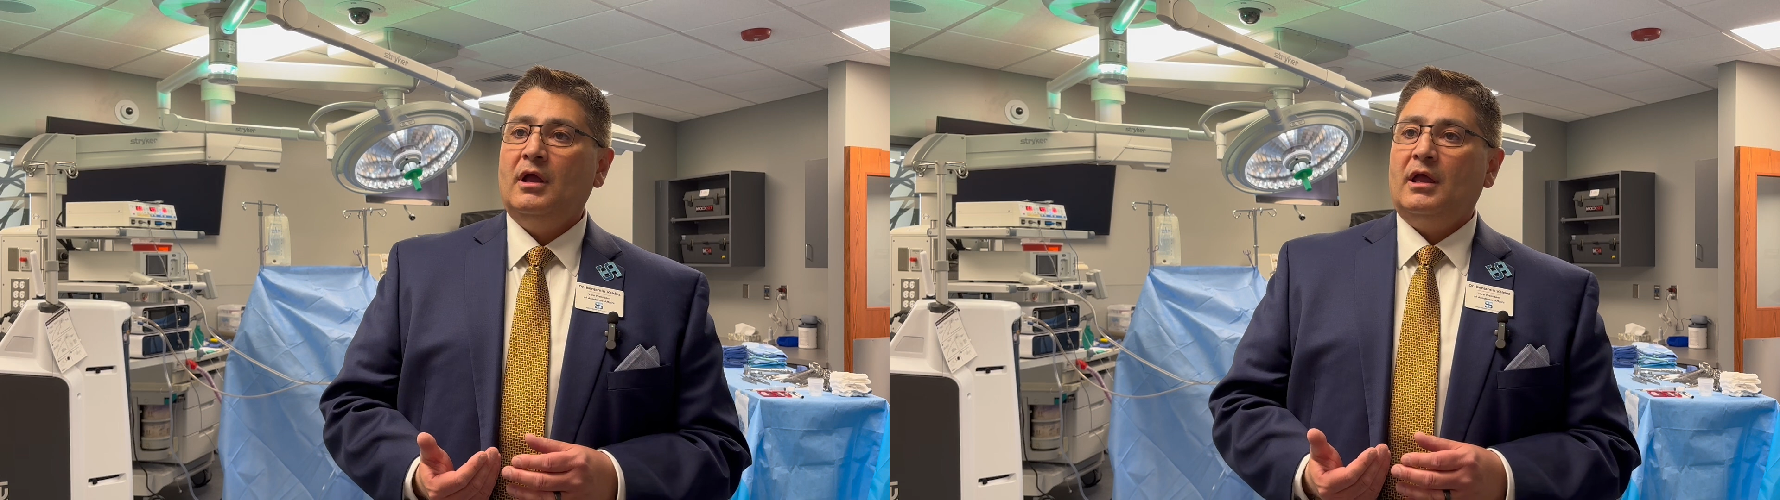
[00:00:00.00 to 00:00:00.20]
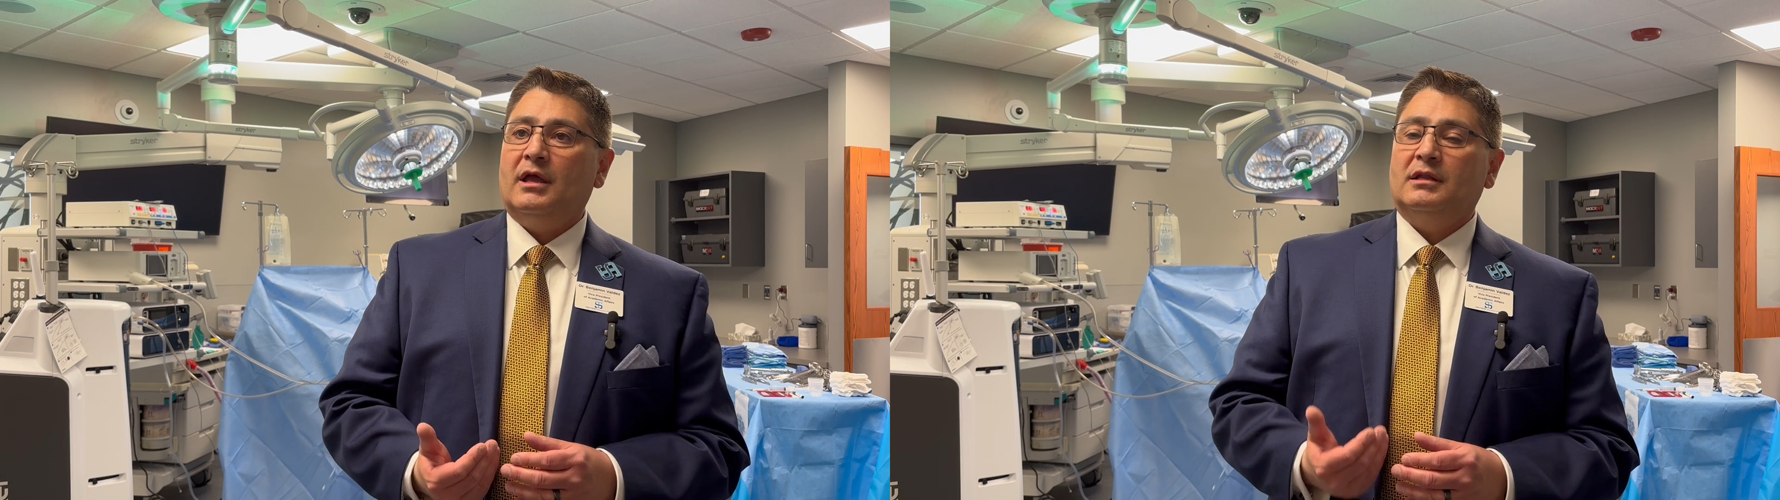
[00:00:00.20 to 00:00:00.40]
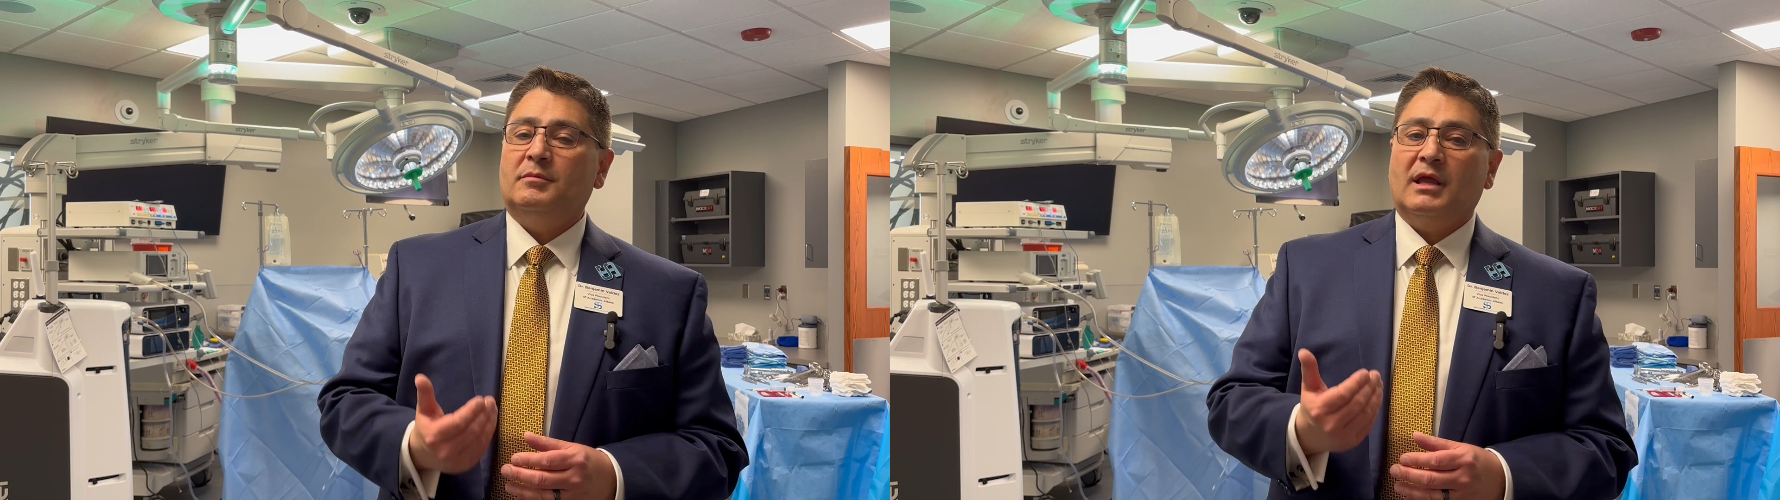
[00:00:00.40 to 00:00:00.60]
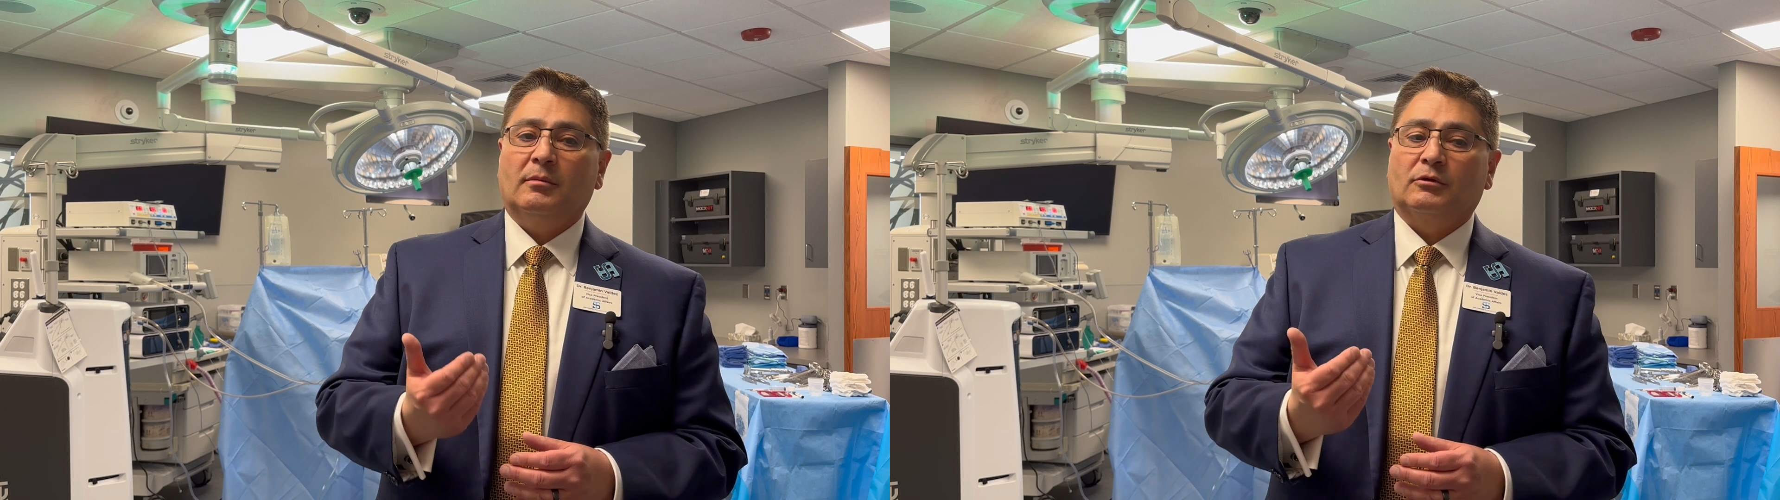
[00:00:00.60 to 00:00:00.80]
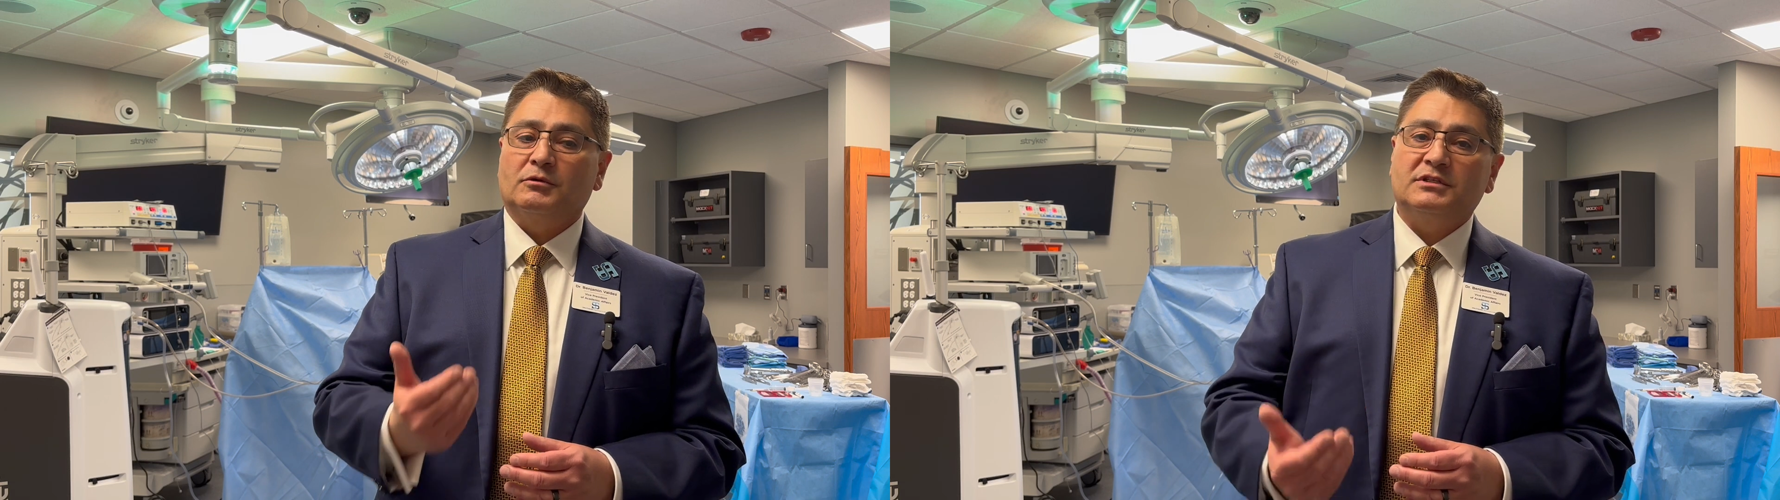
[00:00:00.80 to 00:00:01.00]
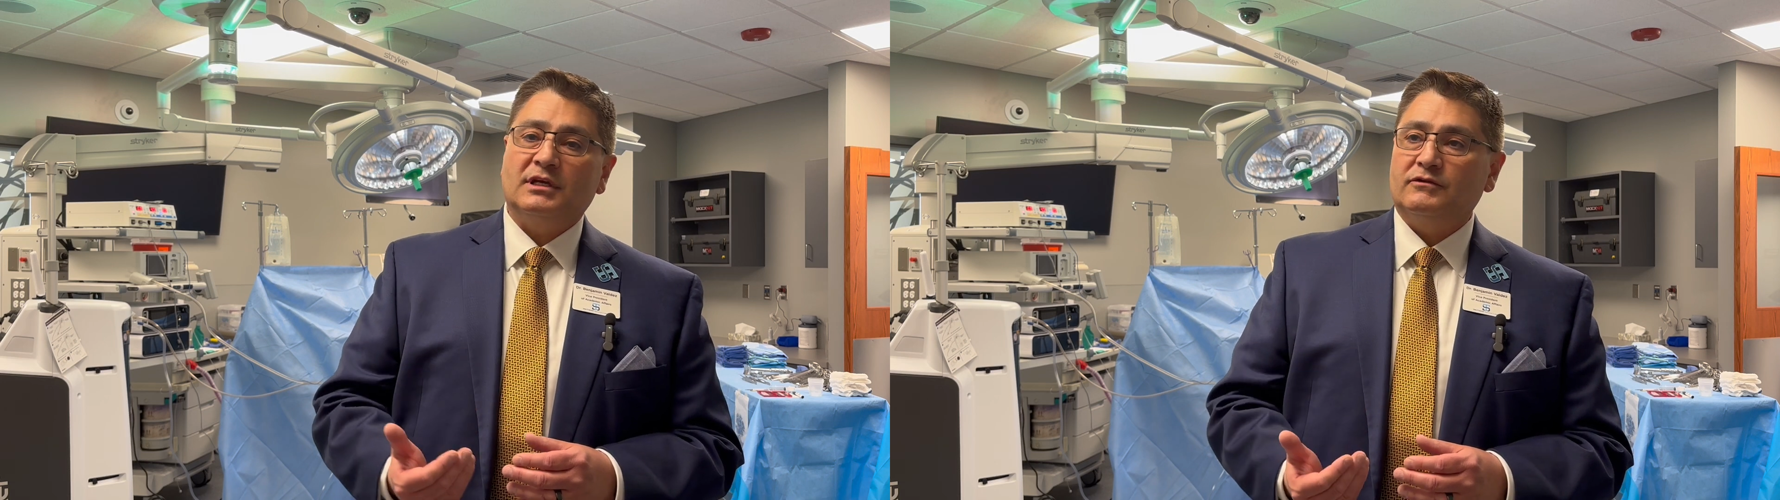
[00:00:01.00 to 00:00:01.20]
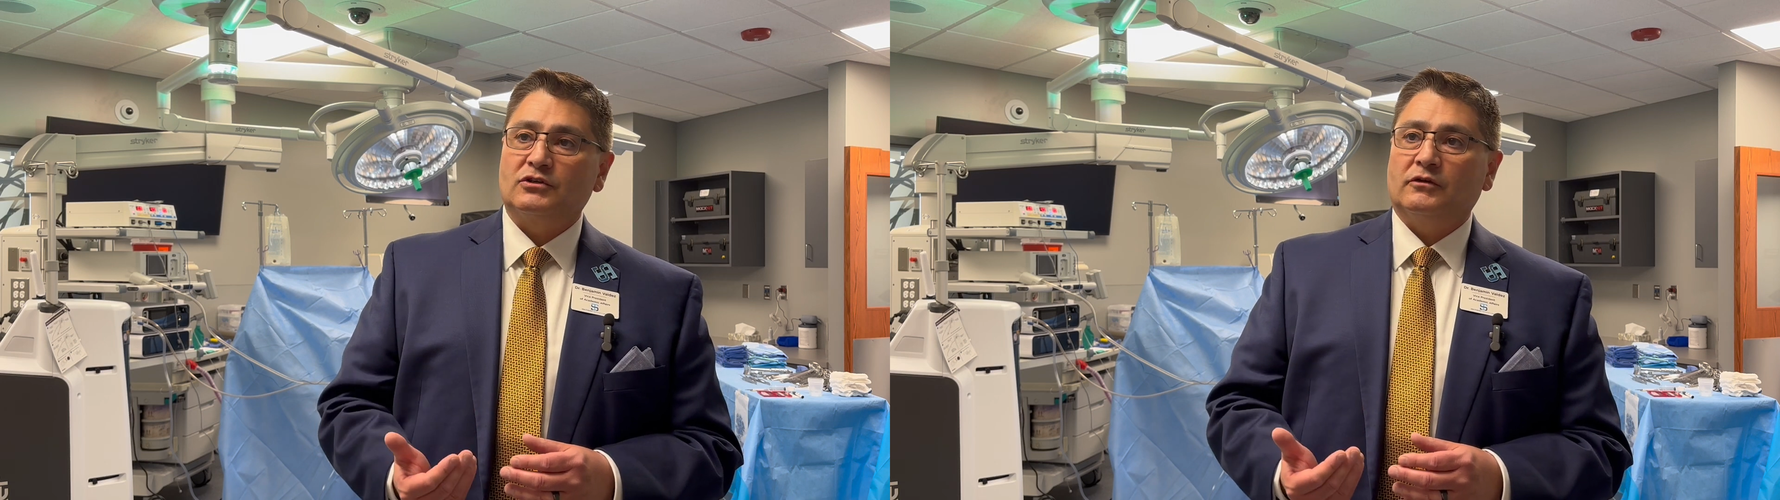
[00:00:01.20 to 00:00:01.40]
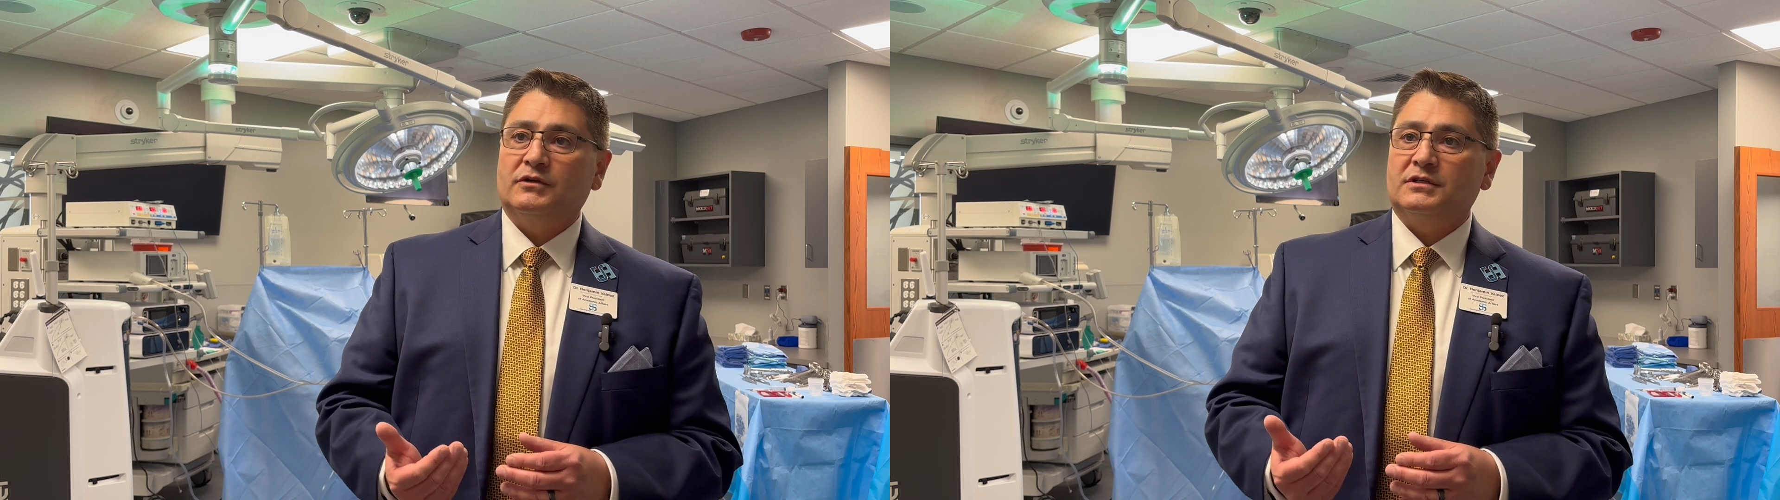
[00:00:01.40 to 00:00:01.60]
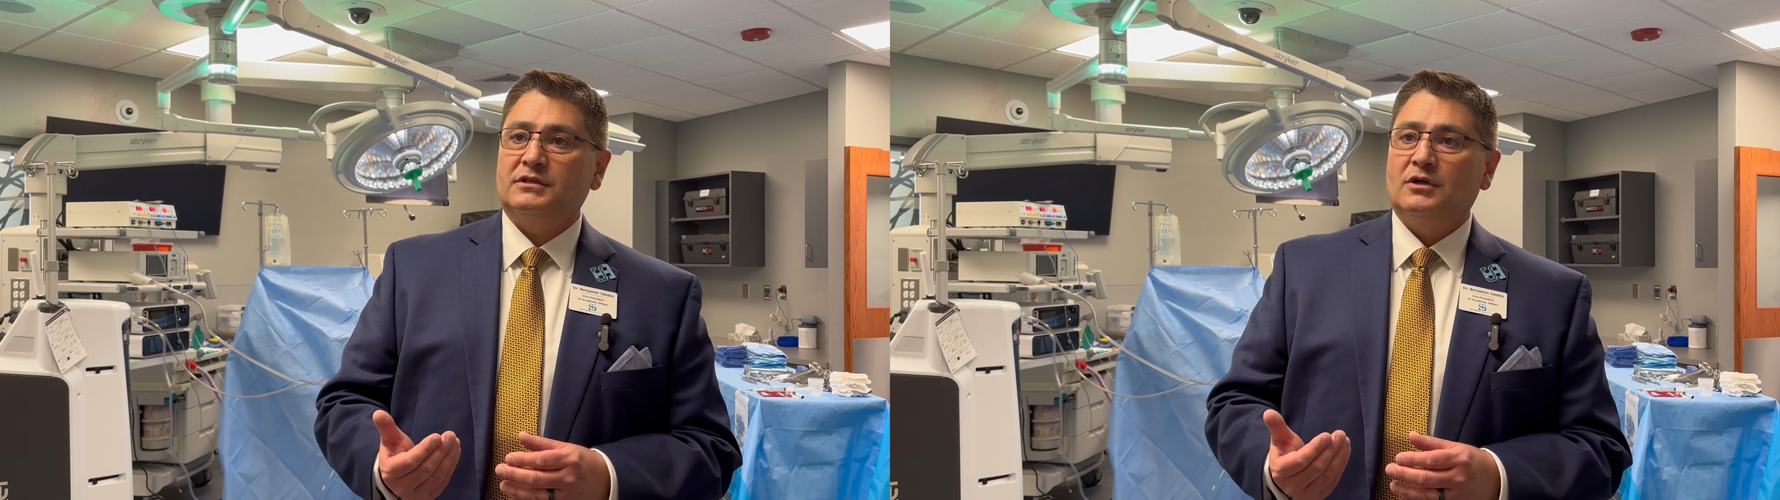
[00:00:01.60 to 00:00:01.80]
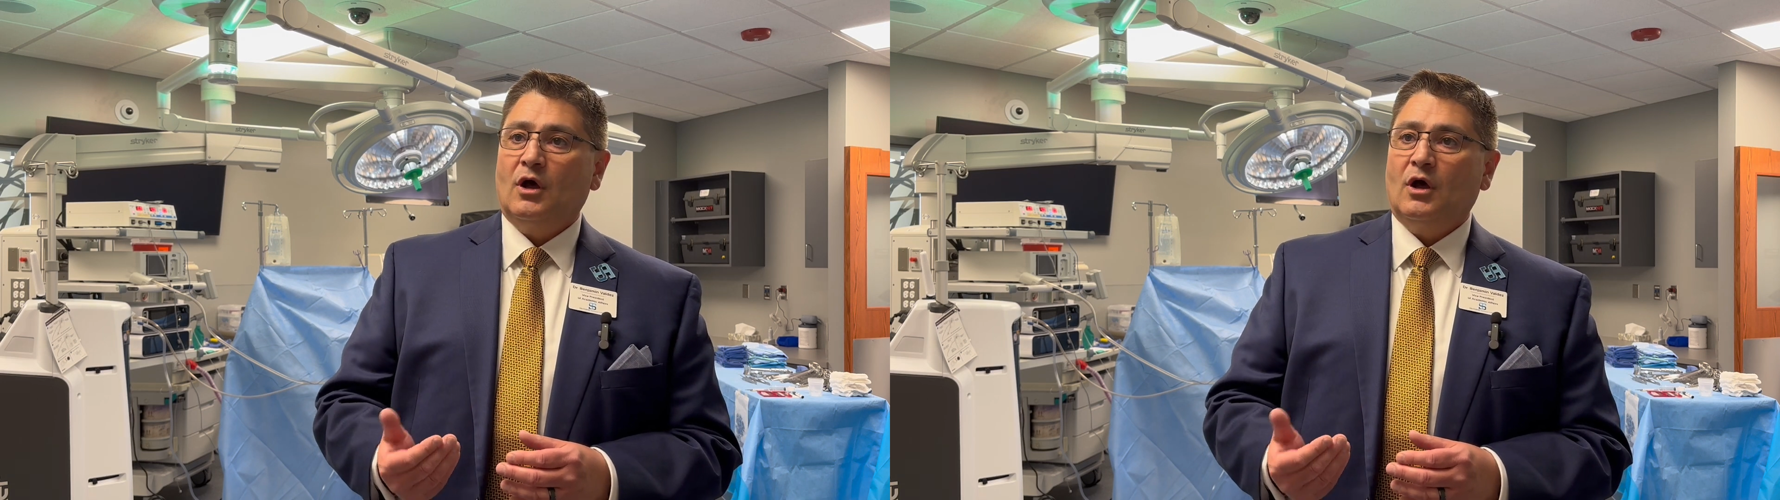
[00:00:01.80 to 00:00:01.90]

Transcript: and to be able to receive services.